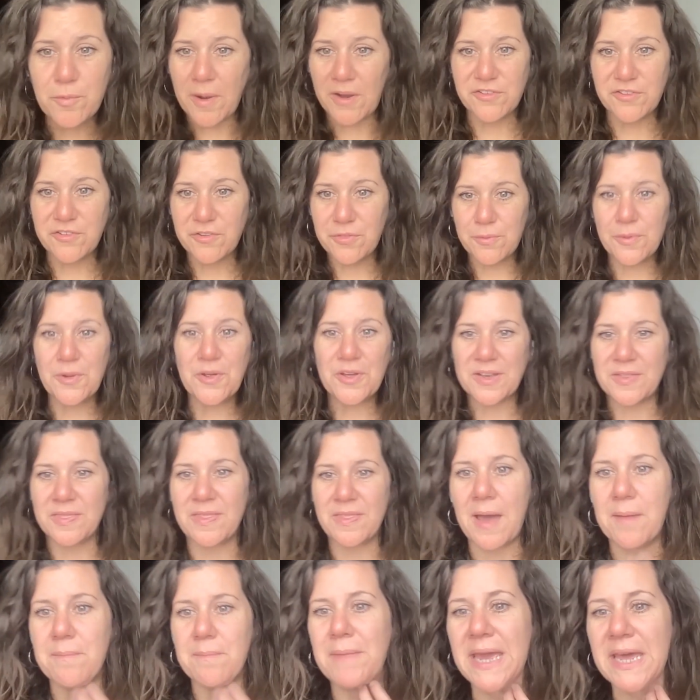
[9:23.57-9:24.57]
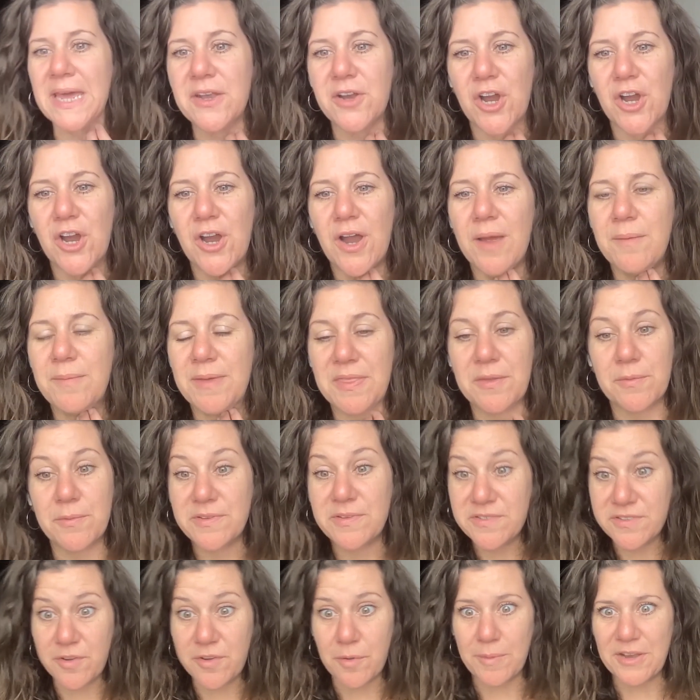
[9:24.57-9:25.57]
walked through it in that manner, I mean, there
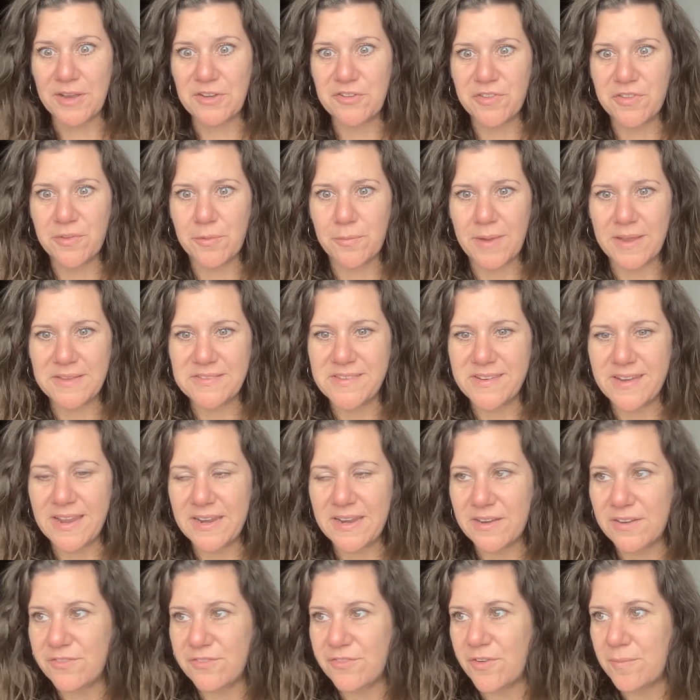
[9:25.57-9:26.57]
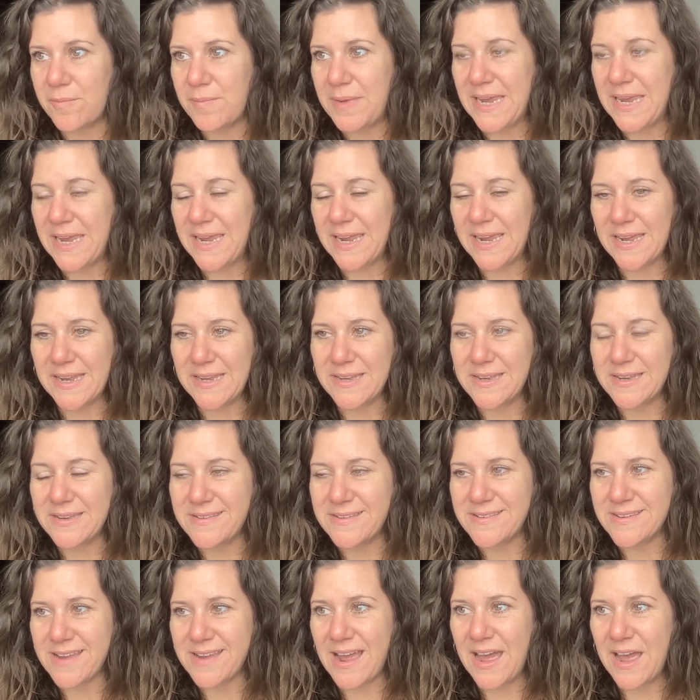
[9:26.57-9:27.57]
was so much that resonated for me.
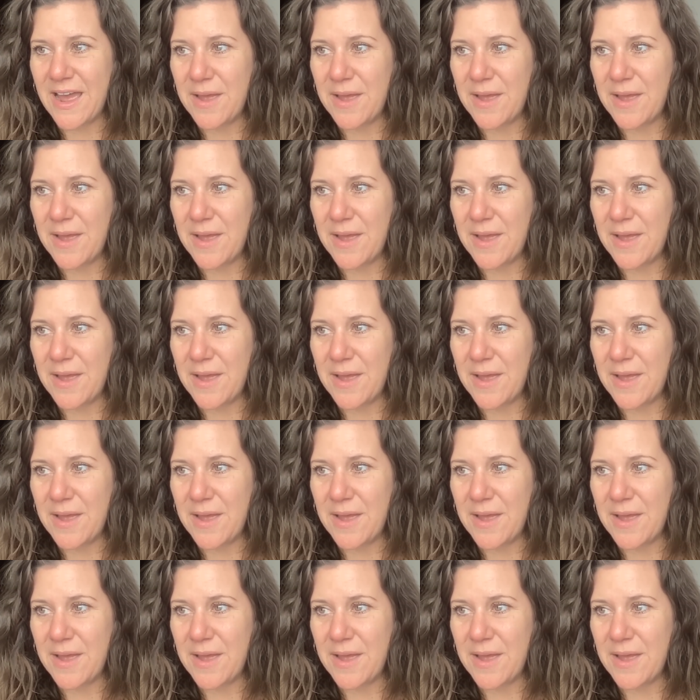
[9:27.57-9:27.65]
And,